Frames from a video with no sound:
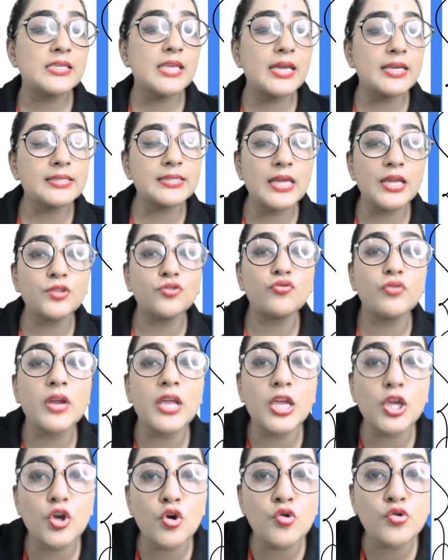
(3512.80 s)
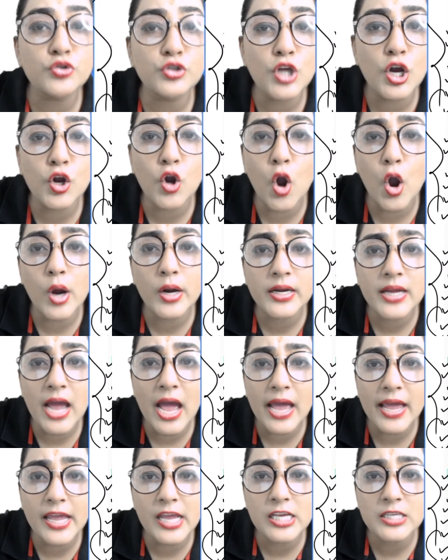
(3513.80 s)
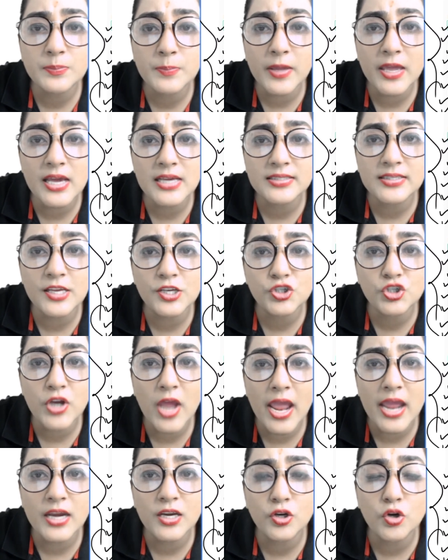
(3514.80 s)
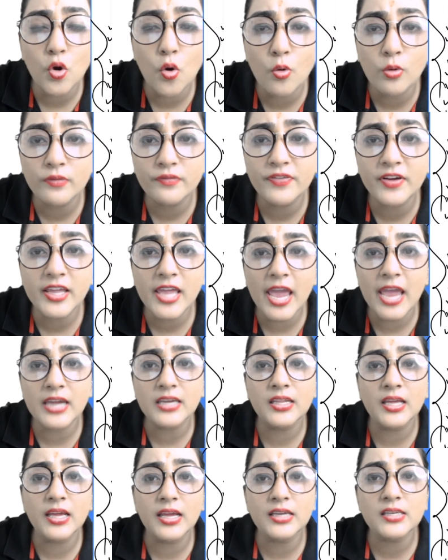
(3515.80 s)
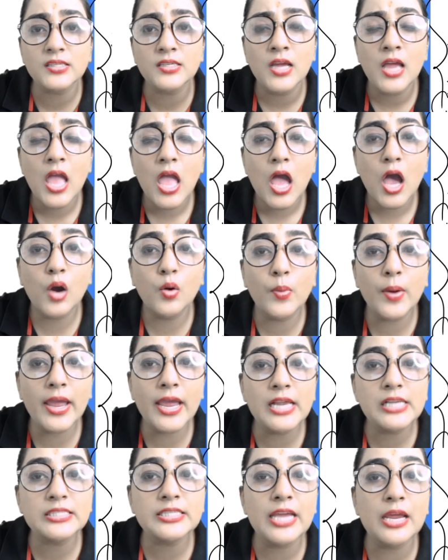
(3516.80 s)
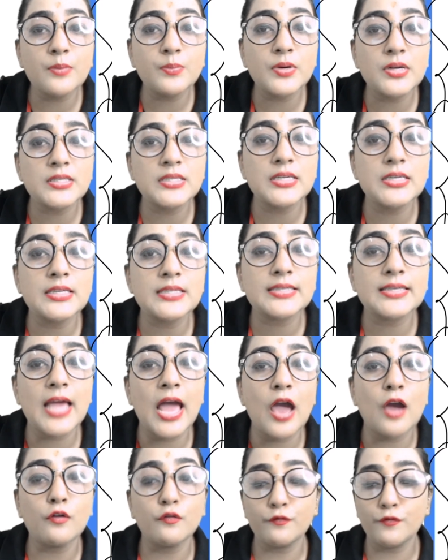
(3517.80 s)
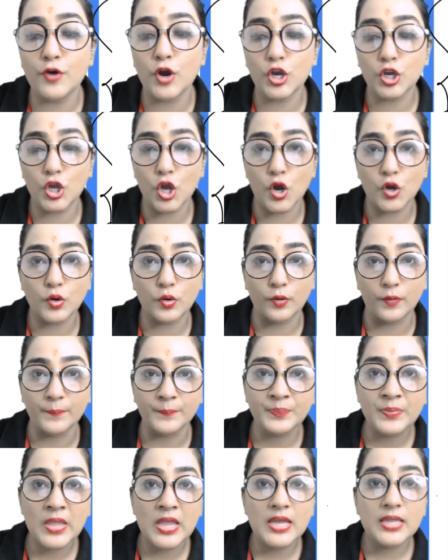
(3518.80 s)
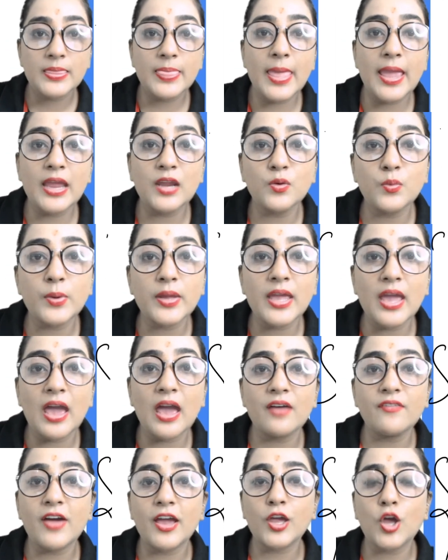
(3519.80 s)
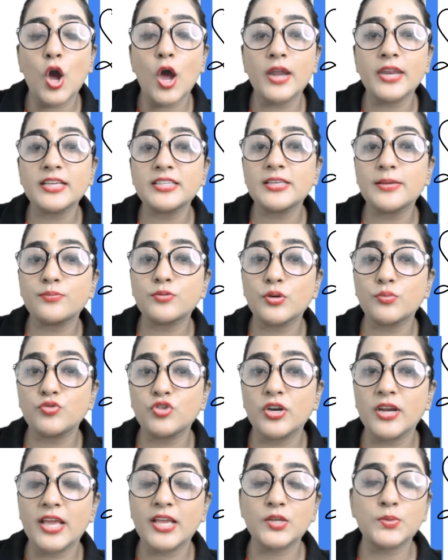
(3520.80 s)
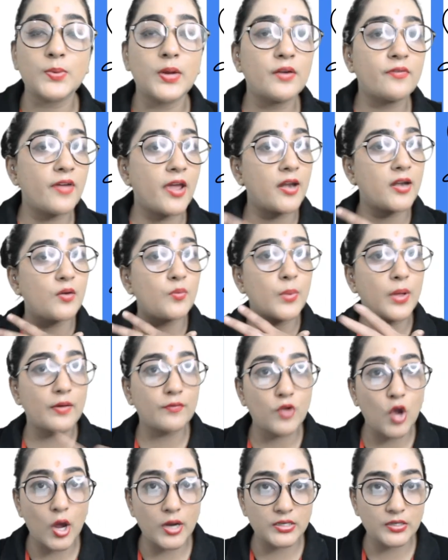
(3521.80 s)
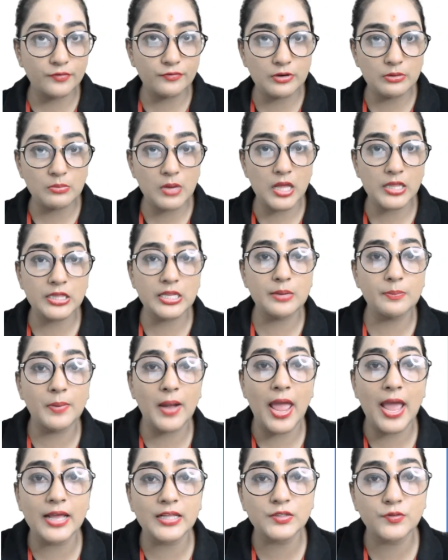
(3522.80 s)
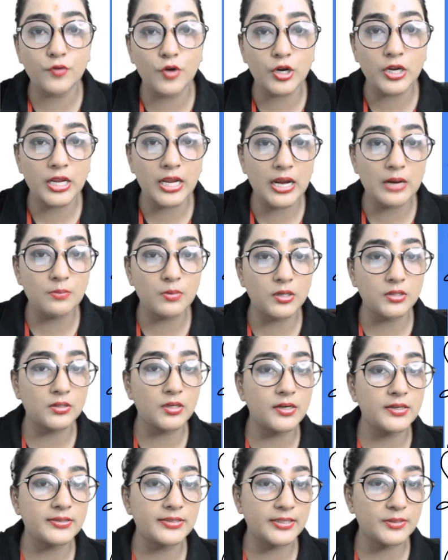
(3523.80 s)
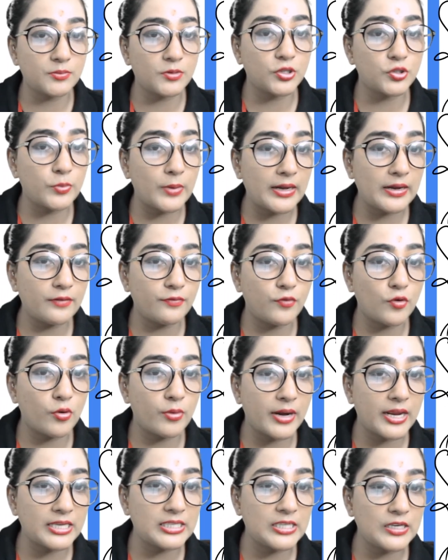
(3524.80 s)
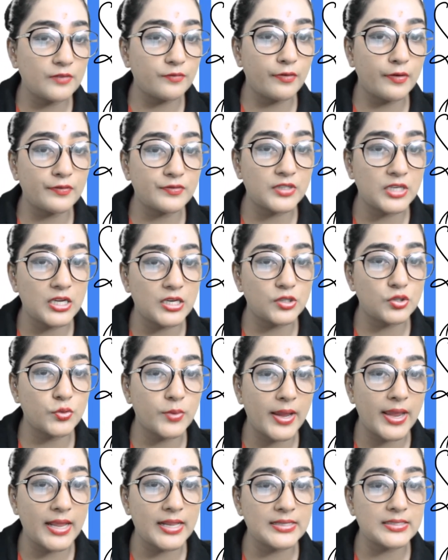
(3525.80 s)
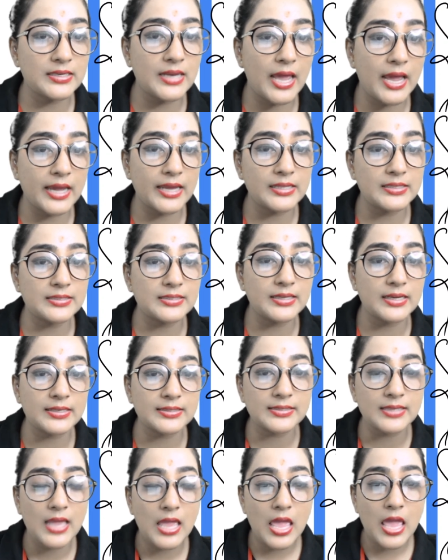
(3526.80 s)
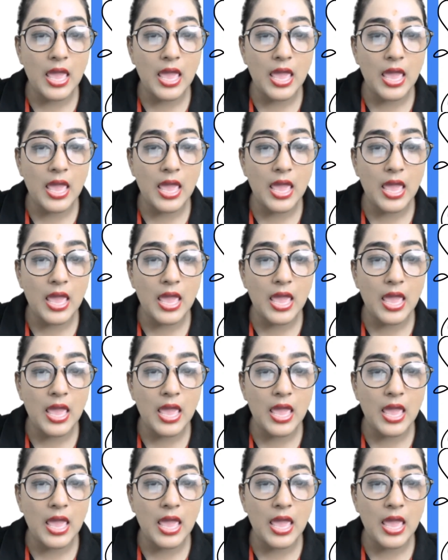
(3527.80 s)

6 and 3. Use the code guys, PSH10, don't forget it. Avail 10% discount for your good. Then we have iconic subscription as well, wherein we have got different monthly plans, 48 months, 36 months, 24, 18, 15, 12, 9, 6